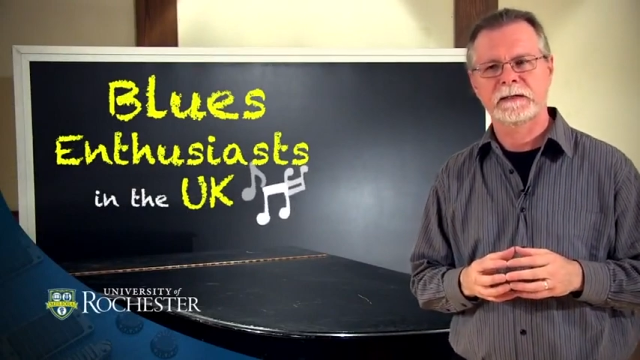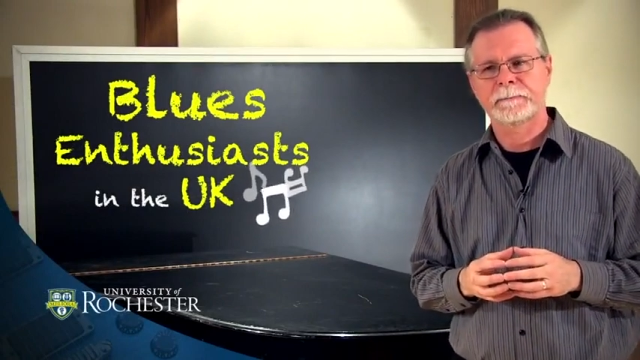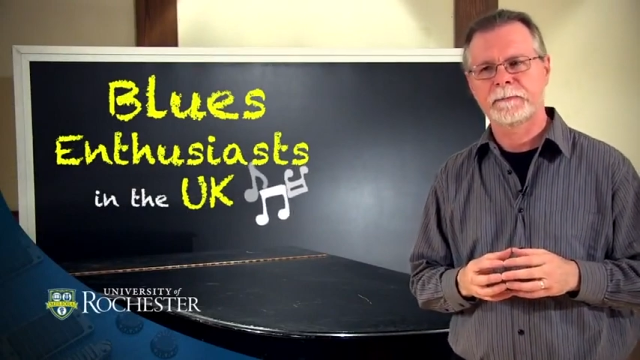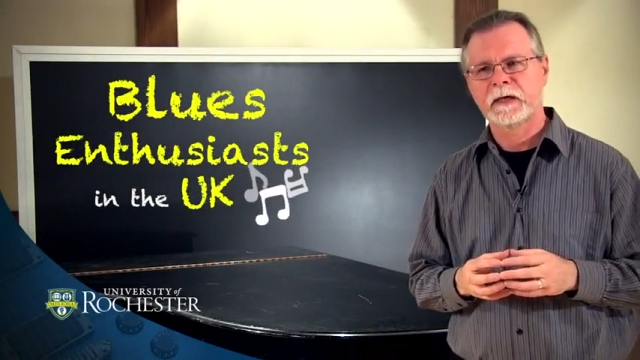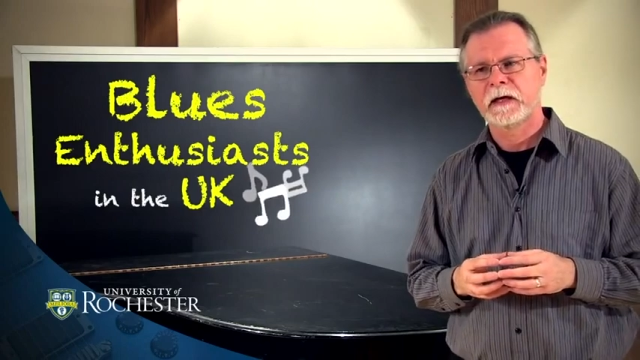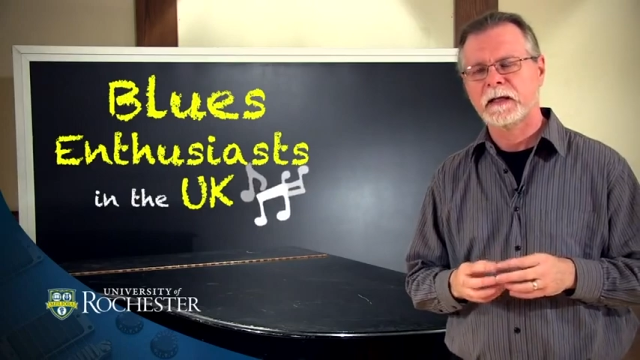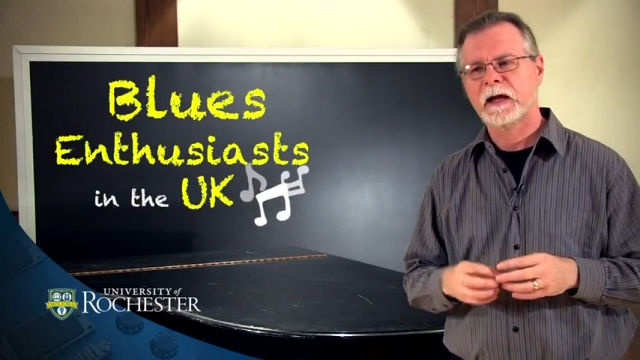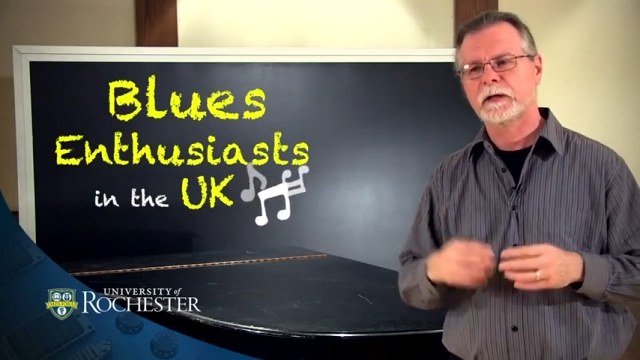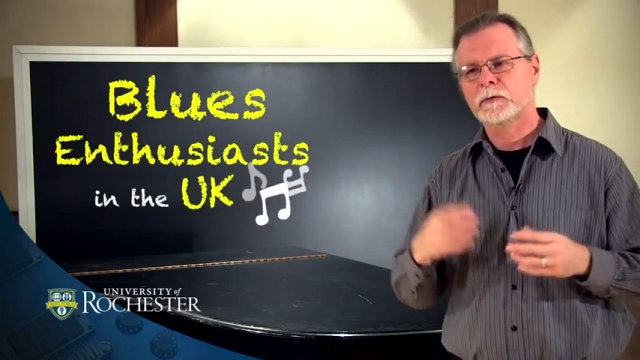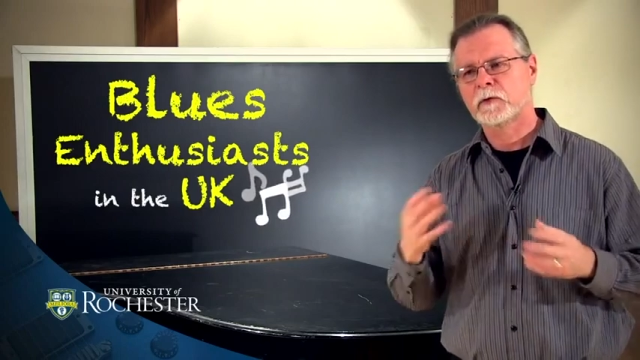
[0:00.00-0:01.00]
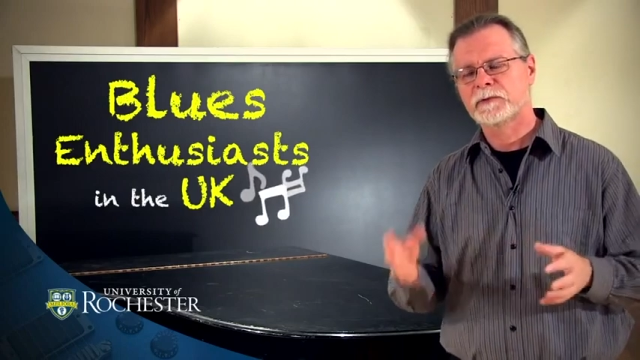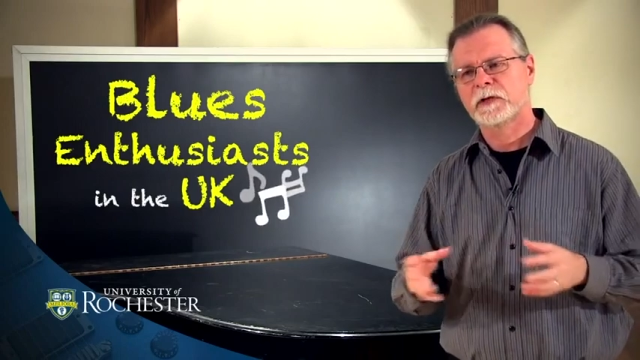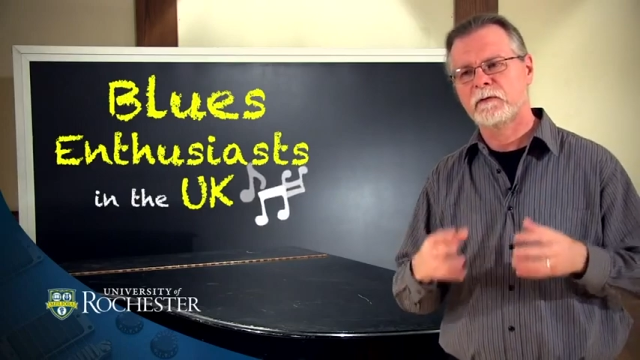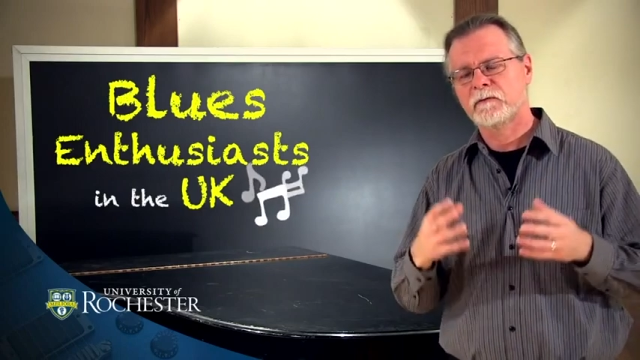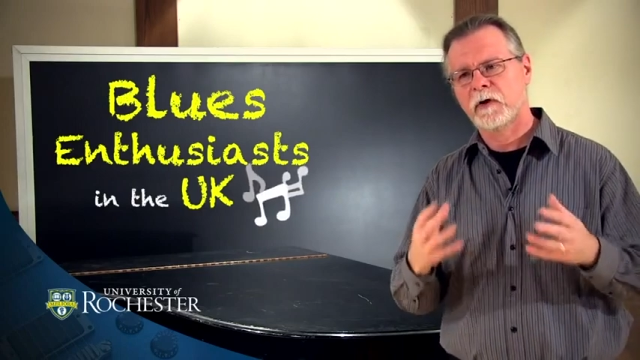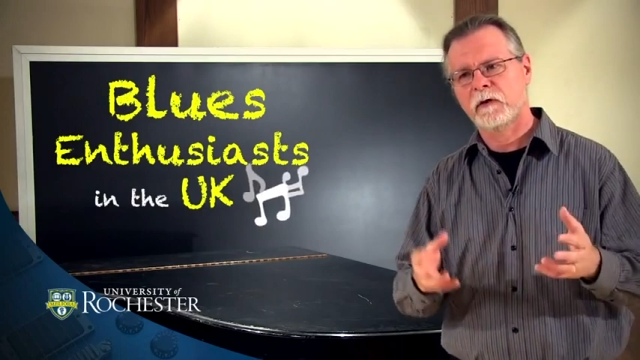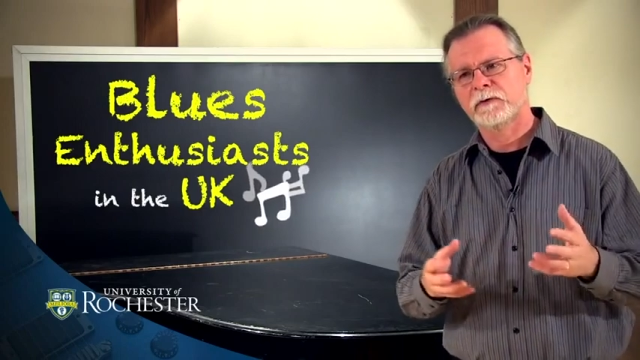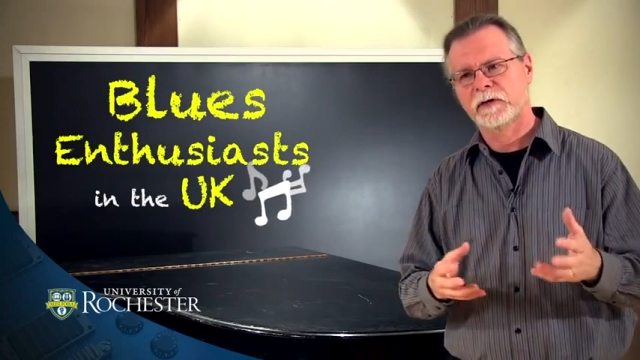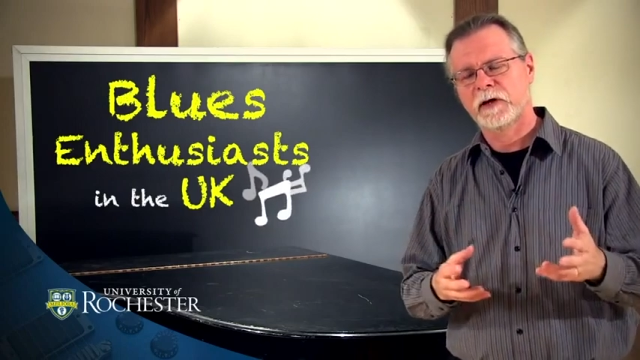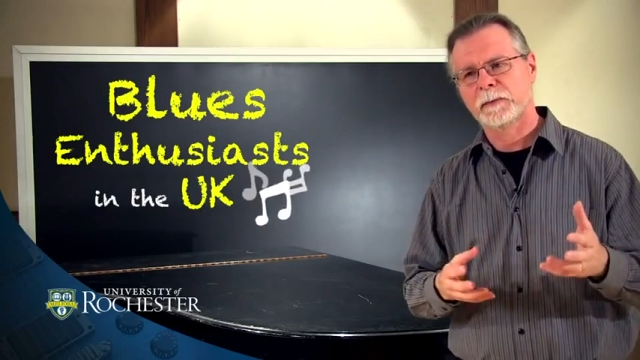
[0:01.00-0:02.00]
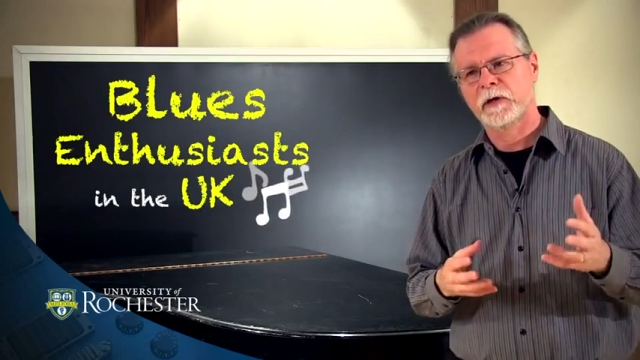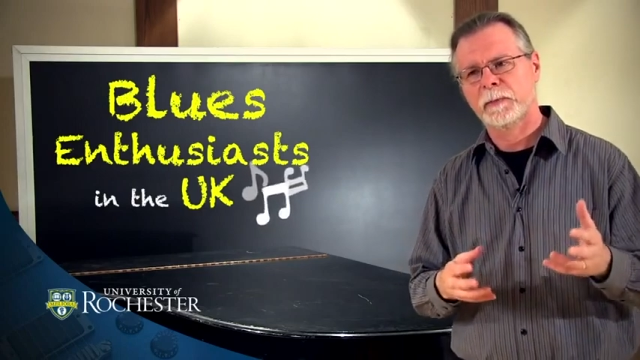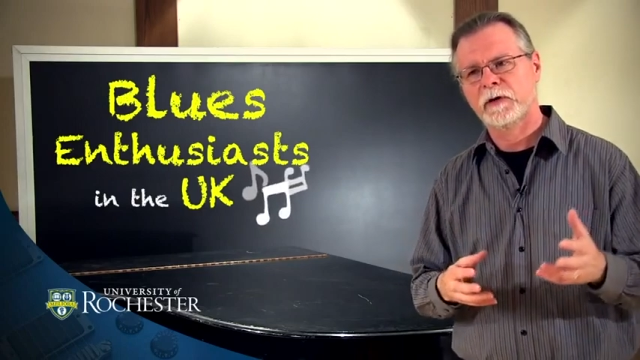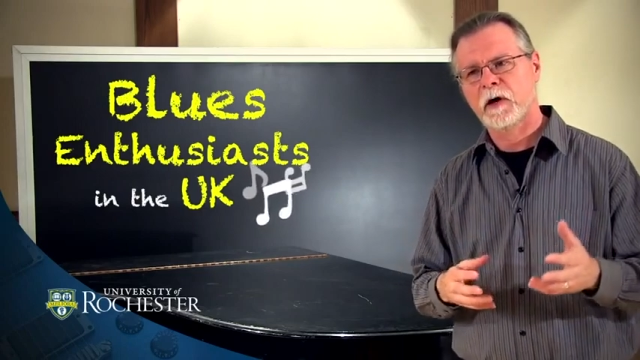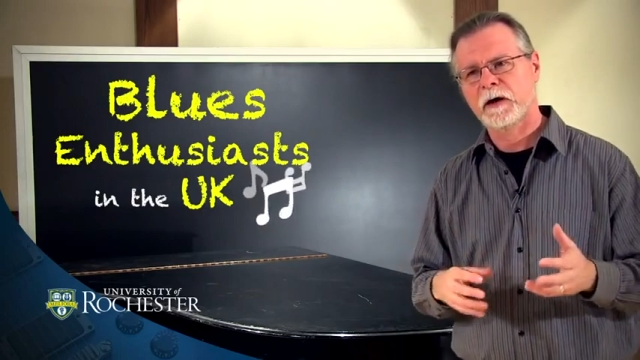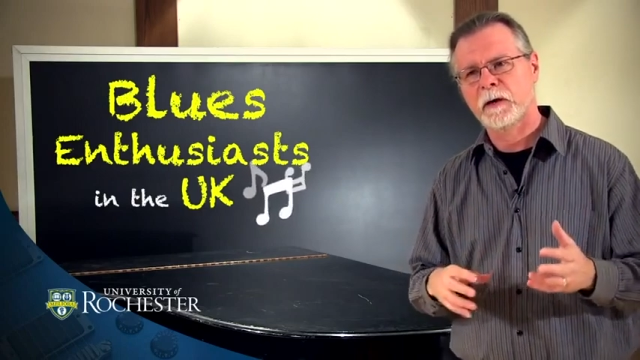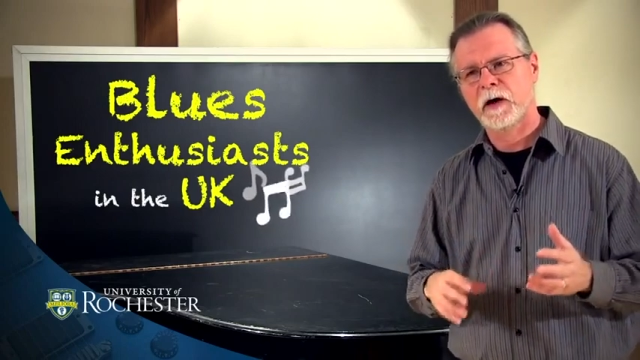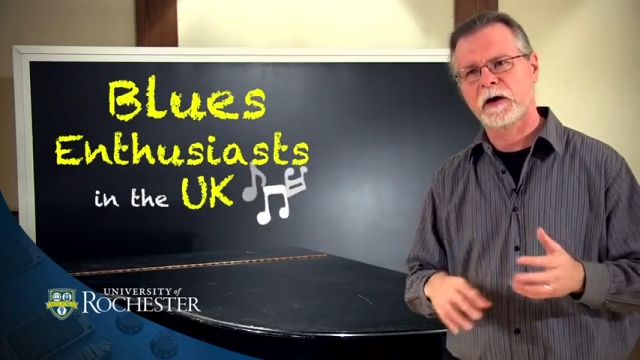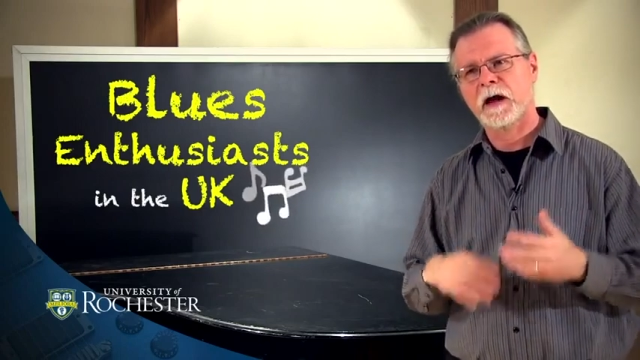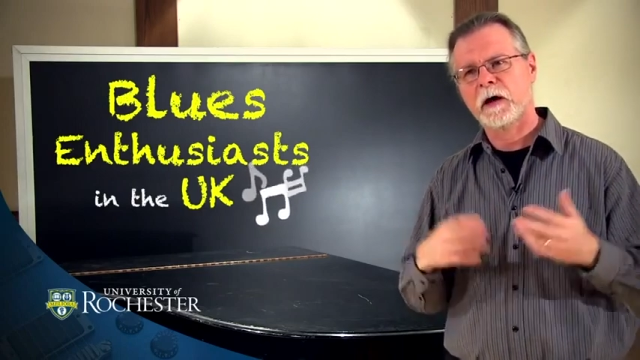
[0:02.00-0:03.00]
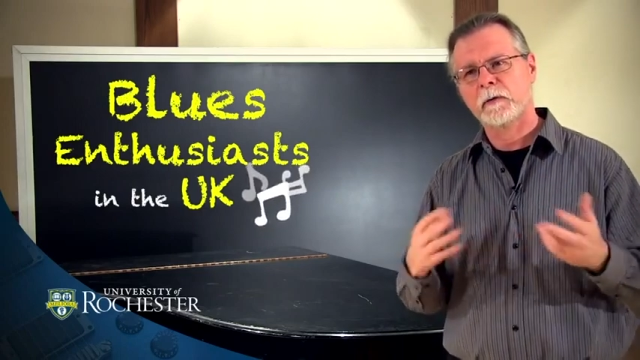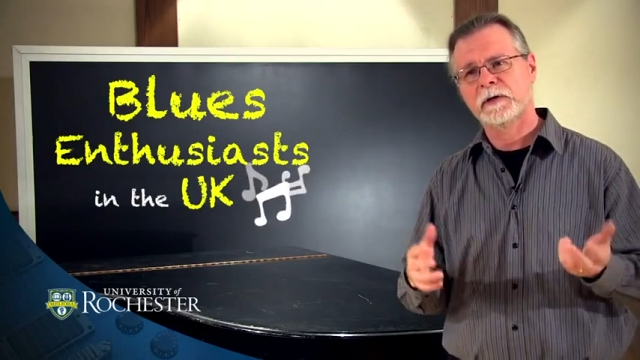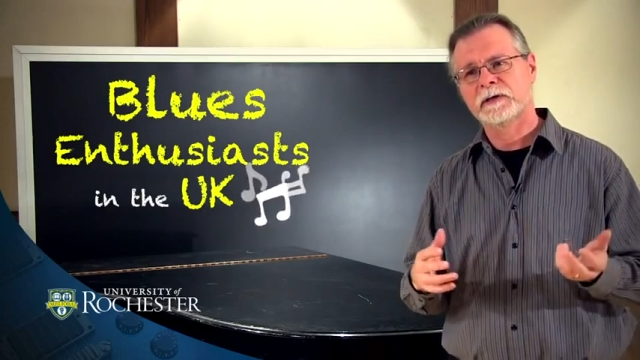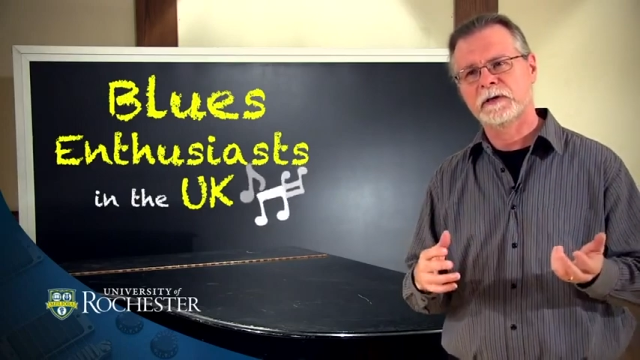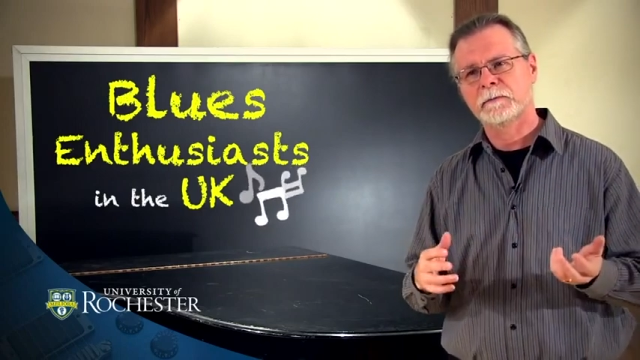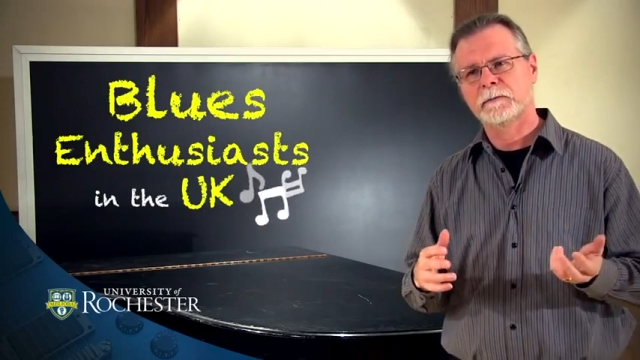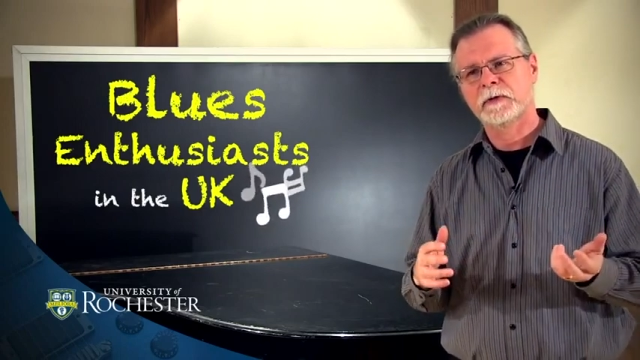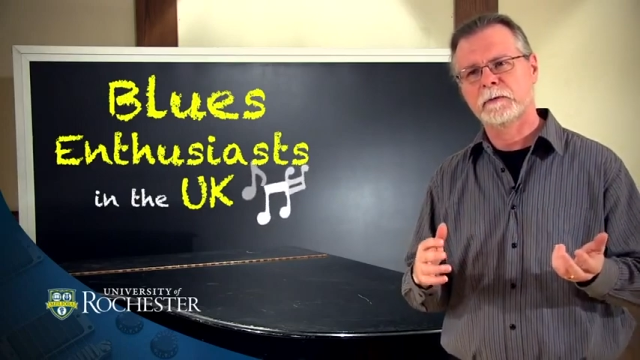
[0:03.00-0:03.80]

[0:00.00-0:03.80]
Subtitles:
A lot of the groups that are involved here that I'm going to be talking about are not ones that